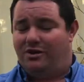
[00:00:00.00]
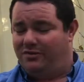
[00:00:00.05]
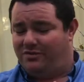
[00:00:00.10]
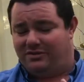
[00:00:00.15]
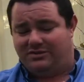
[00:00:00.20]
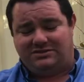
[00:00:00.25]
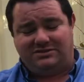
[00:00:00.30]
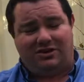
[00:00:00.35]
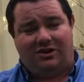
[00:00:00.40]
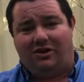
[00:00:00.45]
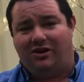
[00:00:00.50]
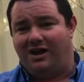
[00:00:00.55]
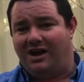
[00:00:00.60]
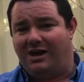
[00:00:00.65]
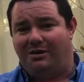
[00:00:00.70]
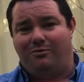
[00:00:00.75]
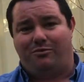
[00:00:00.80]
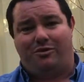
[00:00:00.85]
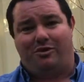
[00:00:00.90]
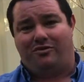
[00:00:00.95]
the
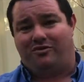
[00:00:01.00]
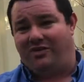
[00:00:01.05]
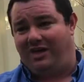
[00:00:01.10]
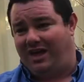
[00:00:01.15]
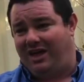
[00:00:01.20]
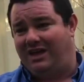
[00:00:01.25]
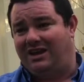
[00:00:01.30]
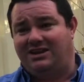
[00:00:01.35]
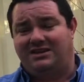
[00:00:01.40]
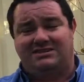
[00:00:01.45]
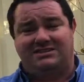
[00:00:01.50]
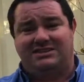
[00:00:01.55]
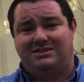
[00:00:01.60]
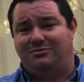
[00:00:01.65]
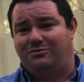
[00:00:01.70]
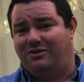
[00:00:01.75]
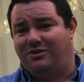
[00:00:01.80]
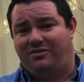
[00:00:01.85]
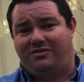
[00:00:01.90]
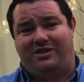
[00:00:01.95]
time, worth the energy,
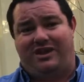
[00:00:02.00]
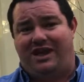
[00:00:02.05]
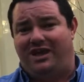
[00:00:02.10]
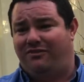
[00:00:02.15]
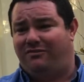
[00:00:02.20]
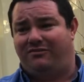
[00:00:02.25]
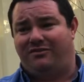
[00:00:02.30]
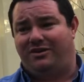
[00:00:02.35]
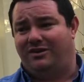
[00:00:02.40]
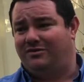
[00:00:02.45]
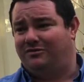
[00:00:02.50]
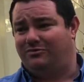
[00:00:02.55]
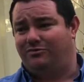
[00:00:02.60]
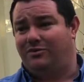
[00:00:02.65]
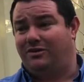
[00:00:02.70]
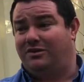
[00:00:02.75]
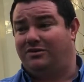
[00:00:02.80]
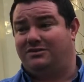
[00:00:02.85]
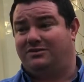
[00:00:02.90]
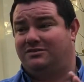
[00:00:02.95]
worth the effort,
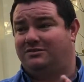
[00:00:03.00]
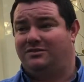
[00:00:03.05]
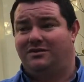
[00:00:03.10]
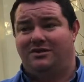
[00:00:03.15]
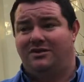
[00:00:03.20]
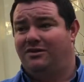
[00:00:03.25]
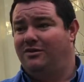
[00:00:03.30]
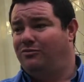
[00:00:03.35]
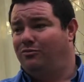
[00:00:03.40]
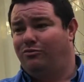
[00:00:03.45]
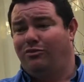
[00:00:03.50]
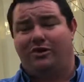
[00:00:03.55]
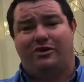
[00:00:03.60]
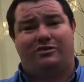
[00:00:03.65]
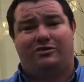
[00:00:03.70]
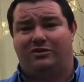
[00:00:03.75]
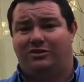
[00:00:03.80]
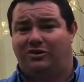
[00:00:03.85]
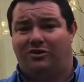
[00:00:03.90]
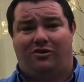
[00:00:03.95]
worth
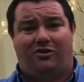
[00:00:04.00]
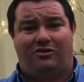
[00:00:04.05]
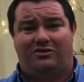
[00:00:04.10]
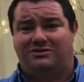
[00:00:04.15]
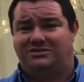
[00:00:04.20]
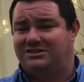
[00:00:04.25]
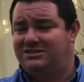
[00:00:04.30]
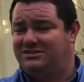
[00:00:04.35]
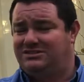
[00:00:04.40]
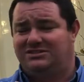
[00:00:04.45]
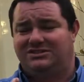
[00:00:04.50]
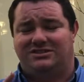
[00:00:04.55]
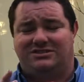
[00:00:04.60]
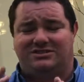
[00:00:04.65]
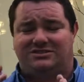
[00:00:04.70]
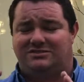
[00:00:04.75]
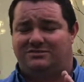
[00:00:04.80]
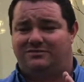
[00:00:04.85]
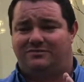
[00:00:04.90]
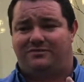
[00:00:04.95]
the cost. Is
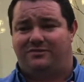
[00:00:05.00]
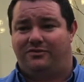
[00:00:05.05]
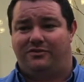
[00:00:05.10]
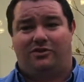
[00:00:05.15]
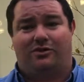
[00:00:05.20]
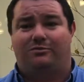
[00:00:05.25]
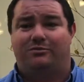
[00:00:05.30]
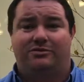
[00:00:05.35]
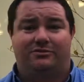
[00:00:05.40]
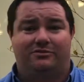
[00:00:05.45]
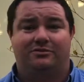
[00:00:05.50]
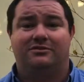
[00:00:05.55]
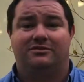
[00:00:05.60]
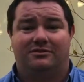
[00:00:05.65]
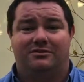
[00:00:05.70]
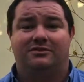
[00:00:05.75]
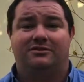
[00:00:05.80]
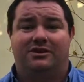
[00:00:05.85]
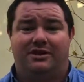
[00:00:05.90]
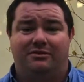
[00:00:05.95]
just phenomenal.
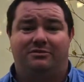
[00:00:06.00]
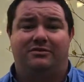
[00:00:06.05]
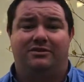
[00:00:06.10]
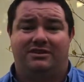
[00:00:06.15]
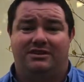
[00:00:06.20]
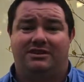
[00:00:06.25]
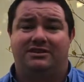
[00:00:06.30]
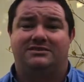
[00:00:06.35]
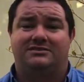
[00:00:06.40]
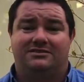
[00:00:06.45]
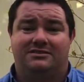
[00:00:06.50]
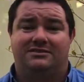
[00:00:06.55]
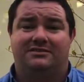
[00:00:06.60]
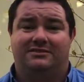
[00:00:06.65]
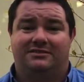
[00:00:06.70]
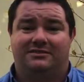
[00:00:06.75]
It really is.